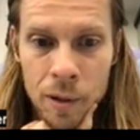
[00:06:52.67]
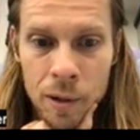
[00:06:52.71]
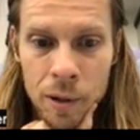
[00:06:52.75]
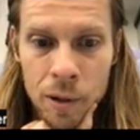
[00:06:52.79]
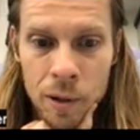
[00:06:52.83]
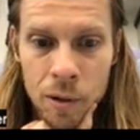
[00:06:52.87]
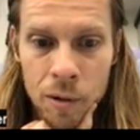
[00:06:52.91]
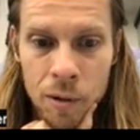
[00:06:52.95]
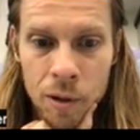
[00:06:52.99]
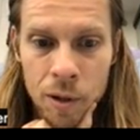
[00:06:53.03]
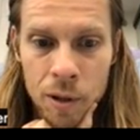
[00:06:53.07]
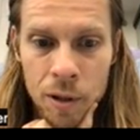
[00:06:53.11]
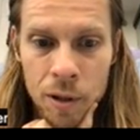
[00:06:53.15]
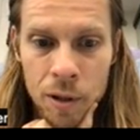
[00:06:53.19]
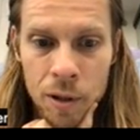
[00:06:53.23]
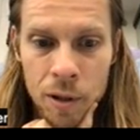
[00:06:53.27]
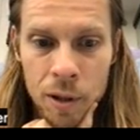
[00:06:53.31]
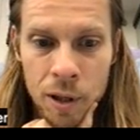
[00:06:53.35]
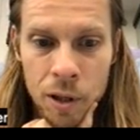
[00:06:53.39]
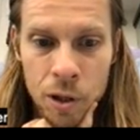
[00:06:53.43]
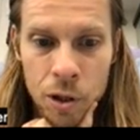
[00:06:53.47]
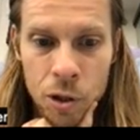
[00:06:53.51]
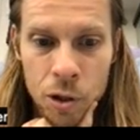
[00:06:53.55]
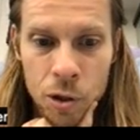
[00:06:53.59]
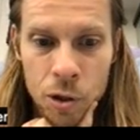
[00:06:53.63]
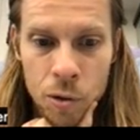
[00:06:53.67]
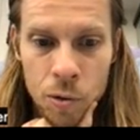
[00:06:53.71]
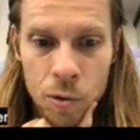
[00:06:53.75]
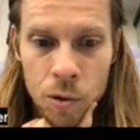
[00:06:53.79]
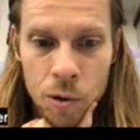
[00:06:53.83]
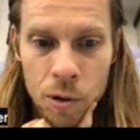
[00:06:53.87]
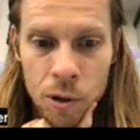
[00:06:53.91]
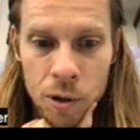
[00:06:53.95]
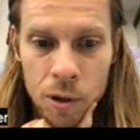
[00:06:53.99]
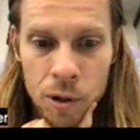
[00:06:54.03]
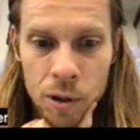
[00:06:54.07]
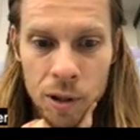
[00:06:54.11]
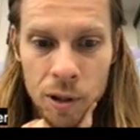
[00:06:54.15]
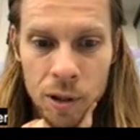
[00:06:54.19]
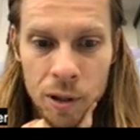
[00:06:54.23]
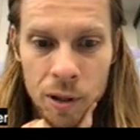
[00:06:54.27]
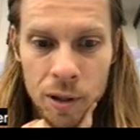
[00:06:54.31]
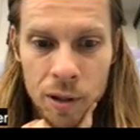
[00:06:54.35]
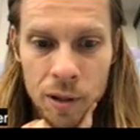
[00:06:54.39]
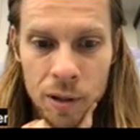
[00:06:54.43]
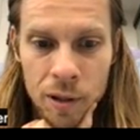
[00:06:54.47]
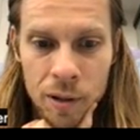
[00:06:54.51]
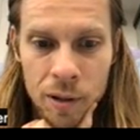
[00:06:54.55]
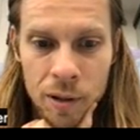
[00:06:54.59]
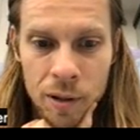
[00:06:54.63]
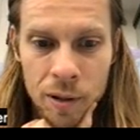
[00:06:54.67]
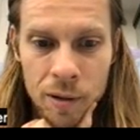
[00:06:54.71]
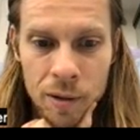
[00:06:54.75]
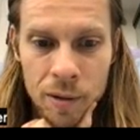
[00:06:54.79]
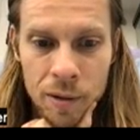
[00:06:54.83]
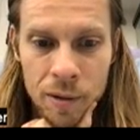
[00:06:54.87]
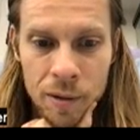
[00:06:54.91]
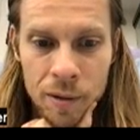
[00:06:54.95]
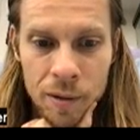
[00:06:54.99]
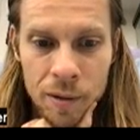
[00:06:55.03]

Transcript: So this is a shorter distance.